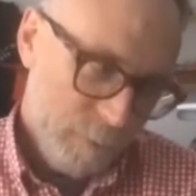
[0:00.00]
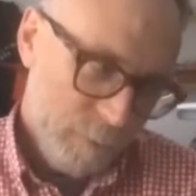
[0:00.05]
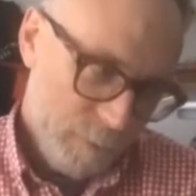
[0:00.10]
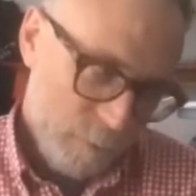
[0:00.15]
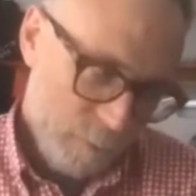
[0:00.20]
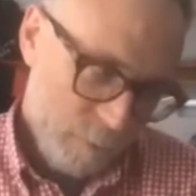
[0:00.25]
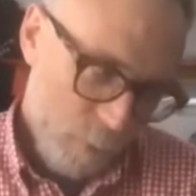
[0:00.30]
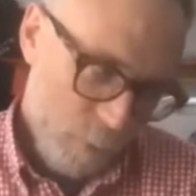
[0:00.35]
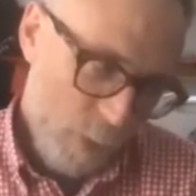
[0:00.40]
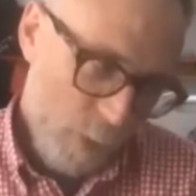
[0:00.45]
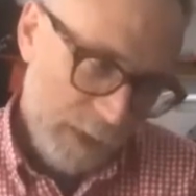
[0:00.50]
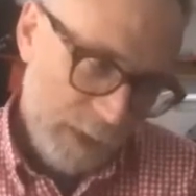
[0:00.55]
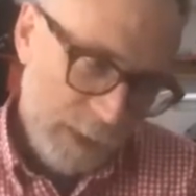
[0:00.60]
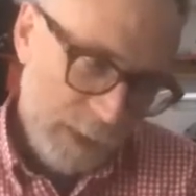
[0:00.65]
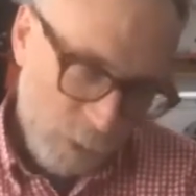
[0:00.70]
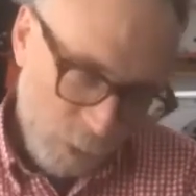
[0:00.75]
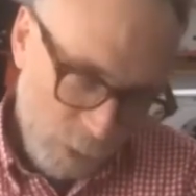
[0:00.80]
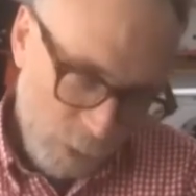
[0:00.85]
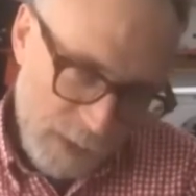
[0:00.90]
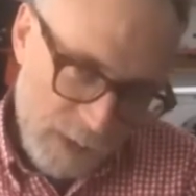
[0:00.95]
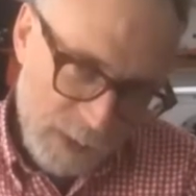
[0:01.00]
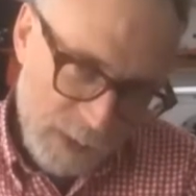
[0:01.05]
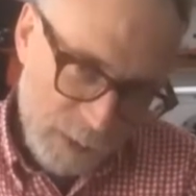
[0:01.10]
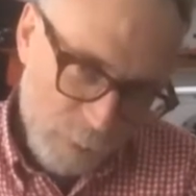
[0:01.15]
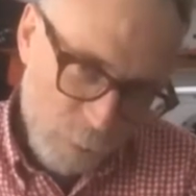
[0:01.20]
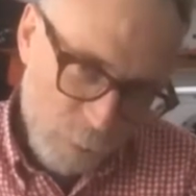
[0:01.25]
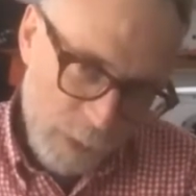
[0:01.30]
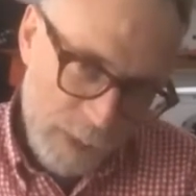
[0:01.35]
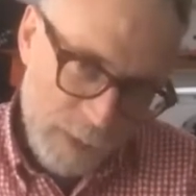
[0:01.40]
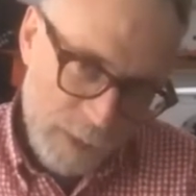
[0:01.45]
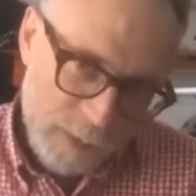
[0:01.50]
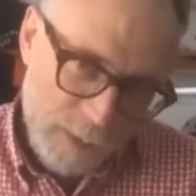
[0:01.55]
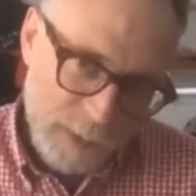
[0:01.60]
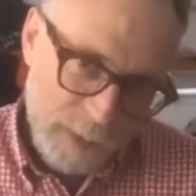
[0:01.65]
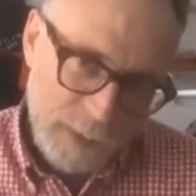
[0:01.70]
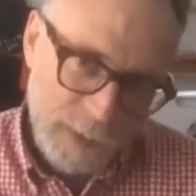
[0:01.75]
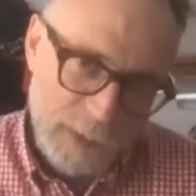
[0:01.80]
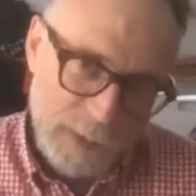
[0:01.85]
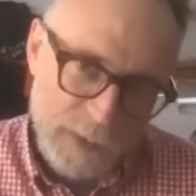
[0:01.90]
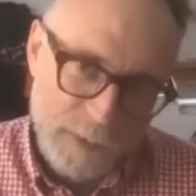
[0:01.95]
well, the increasing awareness,
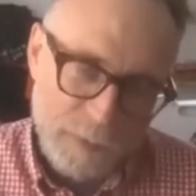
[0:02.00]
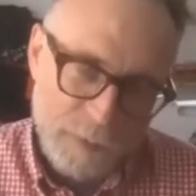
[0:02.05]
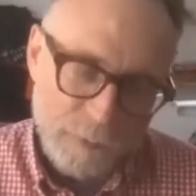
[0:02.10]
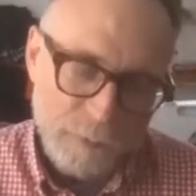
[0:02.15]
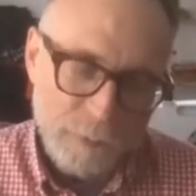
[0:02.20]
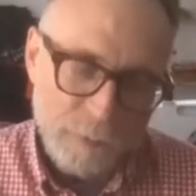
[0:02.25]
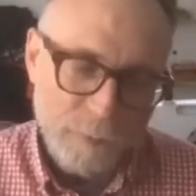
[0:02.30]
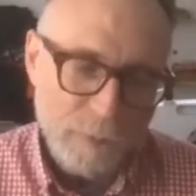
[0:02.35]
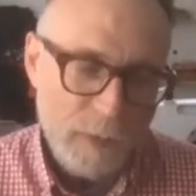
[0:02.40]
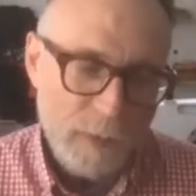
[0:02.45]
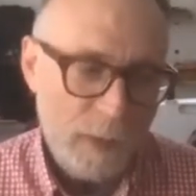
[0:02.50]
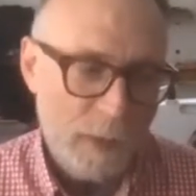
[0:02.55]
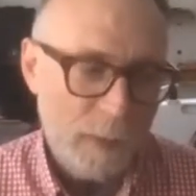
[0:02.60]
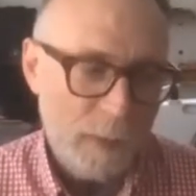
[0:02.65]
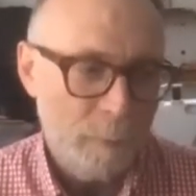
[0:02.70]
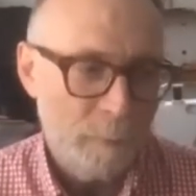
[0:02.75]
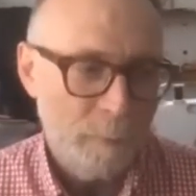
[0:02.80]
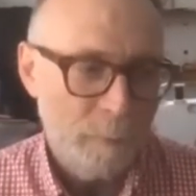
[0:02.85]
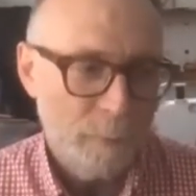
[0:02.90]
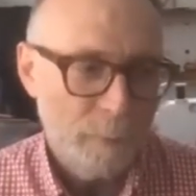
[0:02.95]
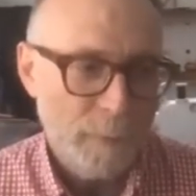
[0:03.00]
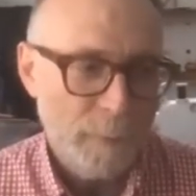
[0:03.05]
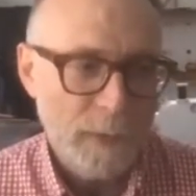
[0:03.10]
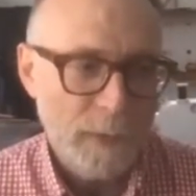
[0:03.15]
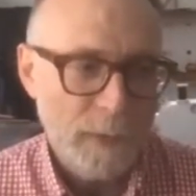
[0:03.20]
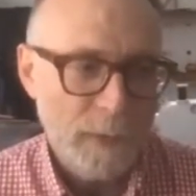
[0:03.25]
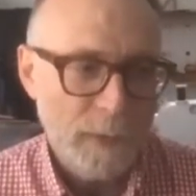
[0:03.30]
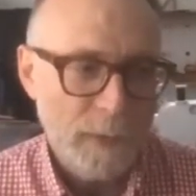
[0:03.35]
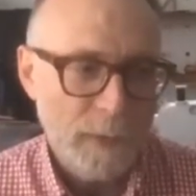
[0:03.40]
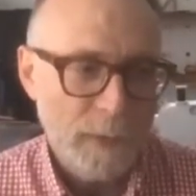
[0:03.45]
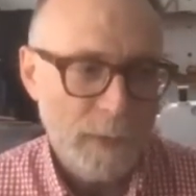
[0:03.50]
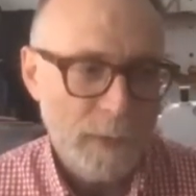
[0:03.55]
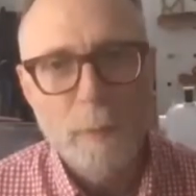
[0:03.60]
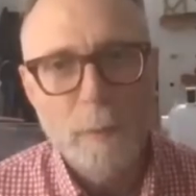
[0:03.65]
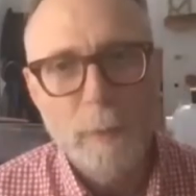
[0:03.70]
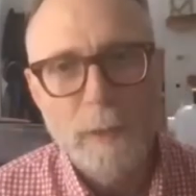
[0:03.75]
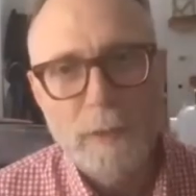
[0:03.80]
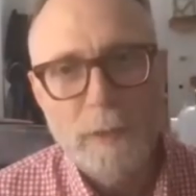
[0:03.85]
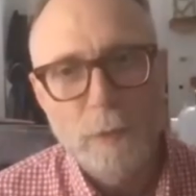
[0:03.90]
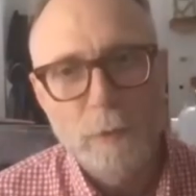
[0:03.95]
I guess, of the issues
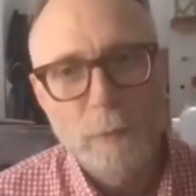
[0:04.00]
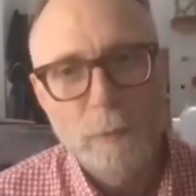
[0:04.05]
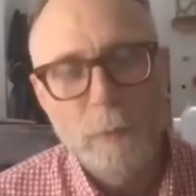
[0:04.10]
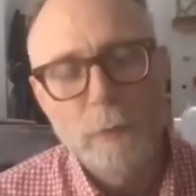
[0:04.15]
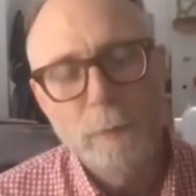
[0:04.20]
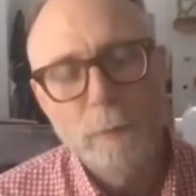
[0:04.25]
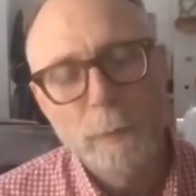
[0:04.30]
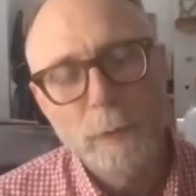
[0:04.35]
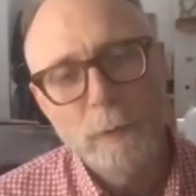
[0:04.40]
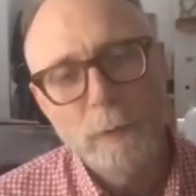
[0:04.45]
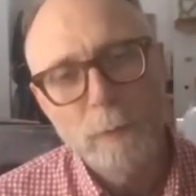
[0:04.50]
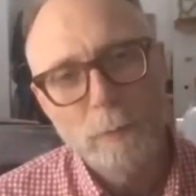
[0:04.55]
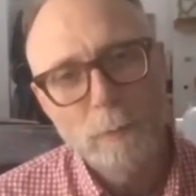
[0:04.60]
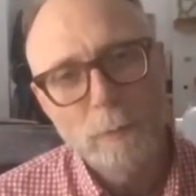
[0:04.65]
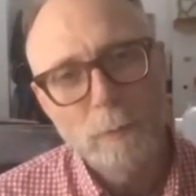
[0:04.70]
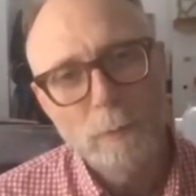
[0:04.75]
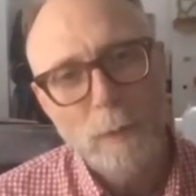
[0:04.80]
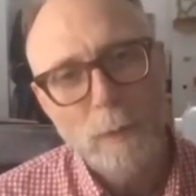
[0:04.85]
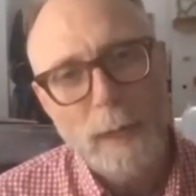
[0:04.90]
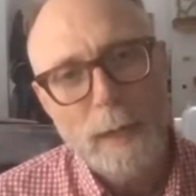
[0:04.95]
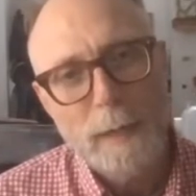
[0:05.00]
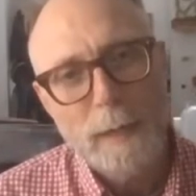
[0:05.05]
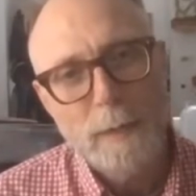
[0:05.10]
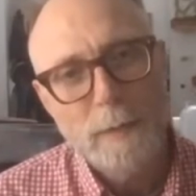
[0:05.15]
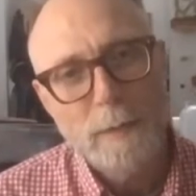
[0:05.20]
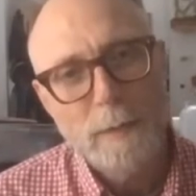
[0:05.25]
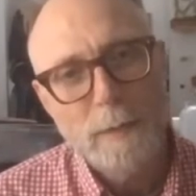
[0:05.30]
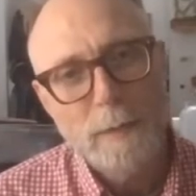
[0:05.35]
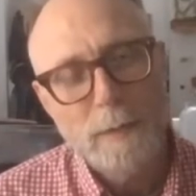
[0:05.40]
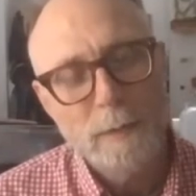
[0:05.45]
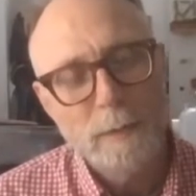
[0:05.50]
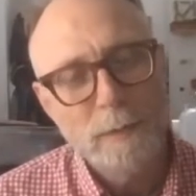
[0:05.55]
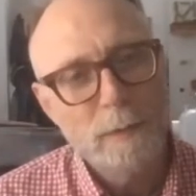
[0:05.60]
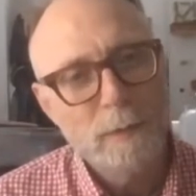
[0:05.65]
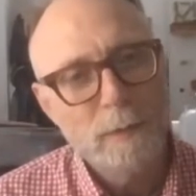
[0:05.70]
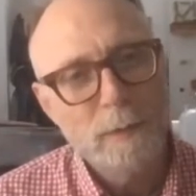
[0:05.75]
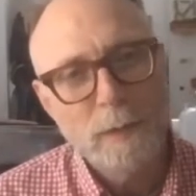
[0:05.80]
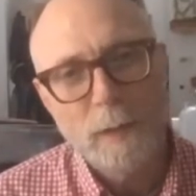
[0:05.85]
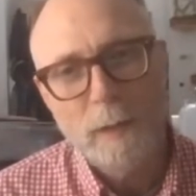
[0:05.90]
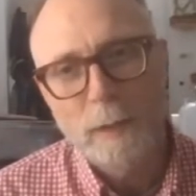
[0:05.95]
that the Me Too movement raised,
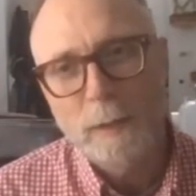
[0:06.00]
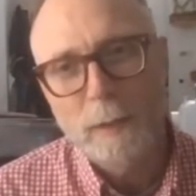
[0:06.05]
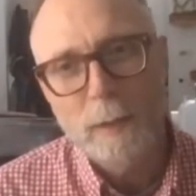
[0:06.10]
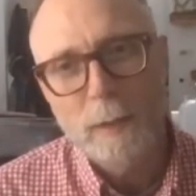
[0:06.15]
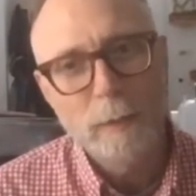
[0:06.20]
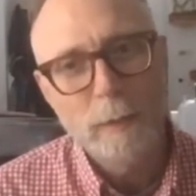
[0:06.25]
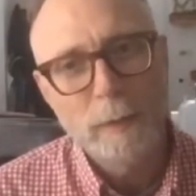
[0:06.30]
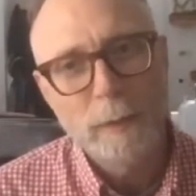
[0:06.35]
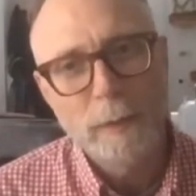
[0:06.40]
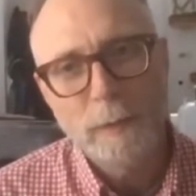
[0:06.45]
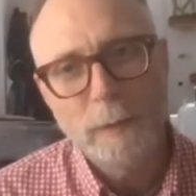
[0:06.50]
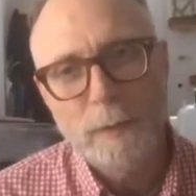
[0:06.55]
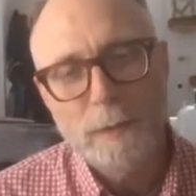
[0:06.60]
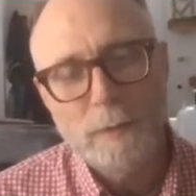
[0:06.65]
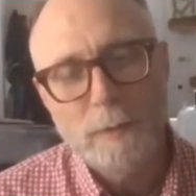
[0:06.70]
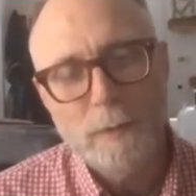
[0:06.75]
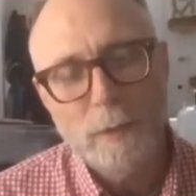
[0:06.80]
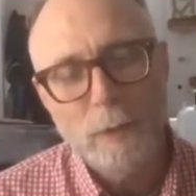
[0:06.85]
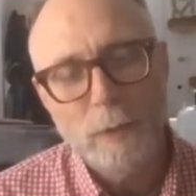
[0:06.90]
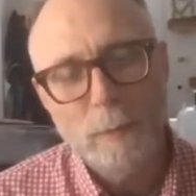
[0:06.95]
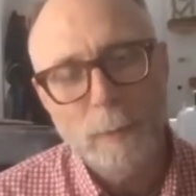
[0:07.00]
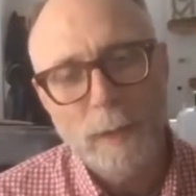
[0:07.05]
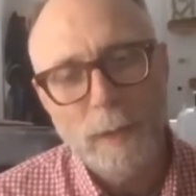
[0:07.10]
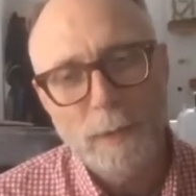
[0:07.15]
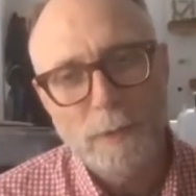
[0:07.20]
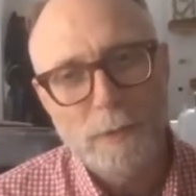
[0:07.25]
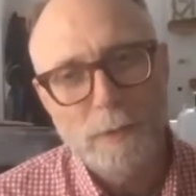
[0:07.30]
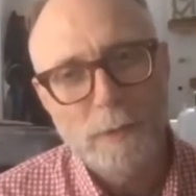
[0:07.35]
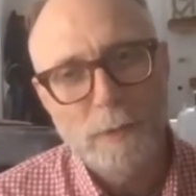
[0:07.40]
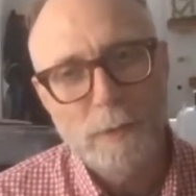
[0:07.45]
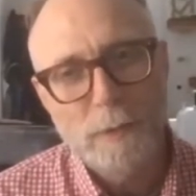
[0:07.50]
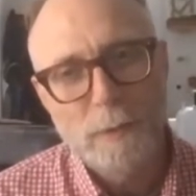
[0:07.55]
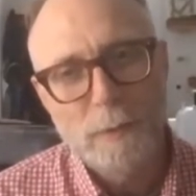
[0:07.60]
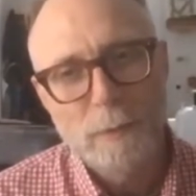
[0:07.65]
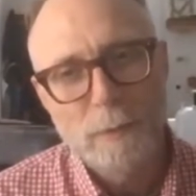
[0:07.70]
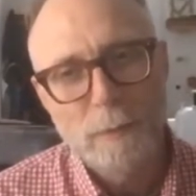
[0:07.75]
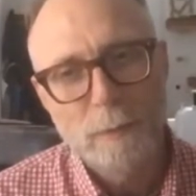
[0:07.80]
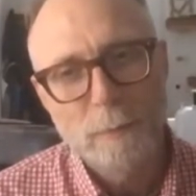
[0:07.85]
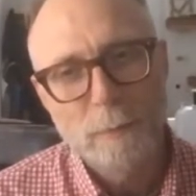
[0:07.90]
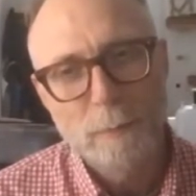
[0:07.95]
and kind of going, there's so much
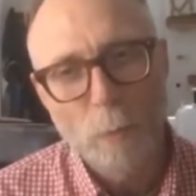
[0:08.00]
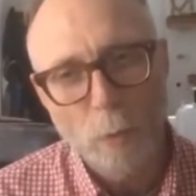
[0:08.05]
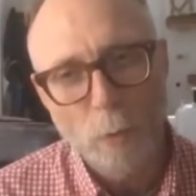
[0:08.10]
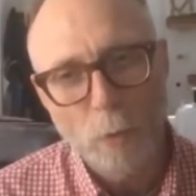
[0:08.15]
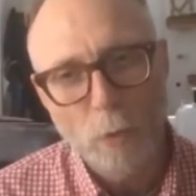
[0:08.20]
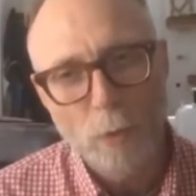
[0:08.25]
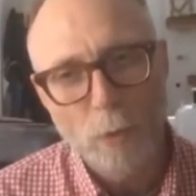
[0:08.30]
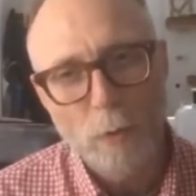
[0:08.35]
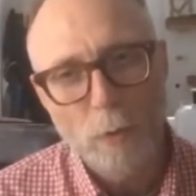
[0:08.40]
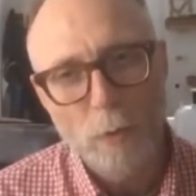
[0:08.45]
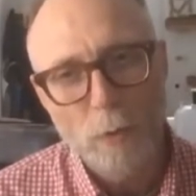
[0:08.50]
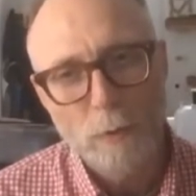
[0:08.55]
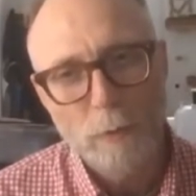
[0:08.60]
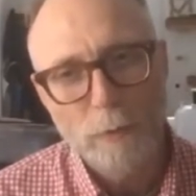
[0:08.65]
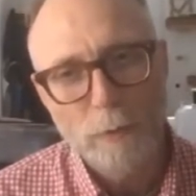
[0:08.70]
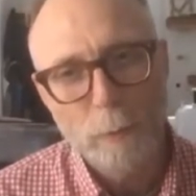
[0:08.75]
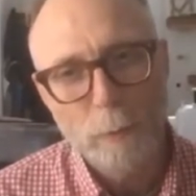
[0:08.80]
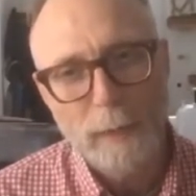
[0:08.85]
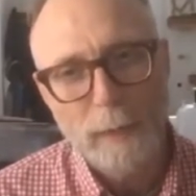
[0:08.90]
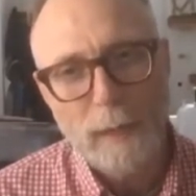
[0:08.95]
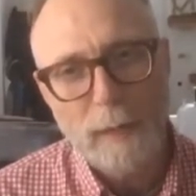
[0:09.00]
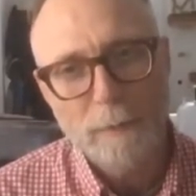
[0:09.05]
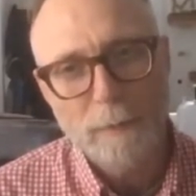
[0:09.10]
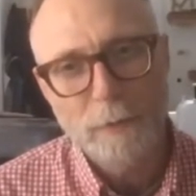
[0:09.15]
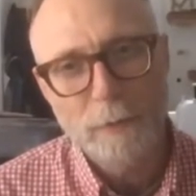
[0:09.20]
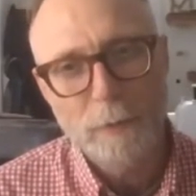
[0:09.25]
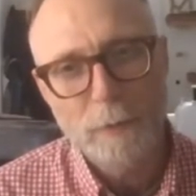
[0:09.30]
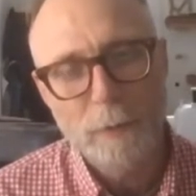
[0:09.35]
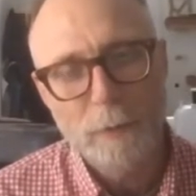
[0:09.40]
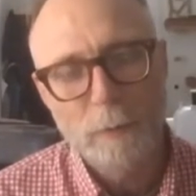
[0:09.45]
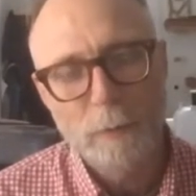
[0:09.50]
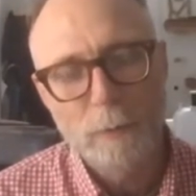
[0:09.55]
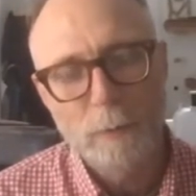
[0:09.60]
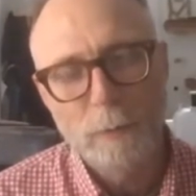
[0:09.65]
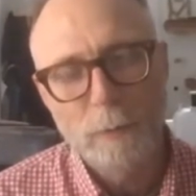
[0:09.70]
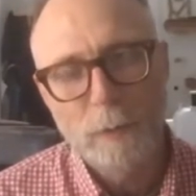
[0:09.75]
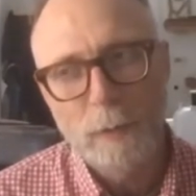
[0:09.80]
more that we have to do.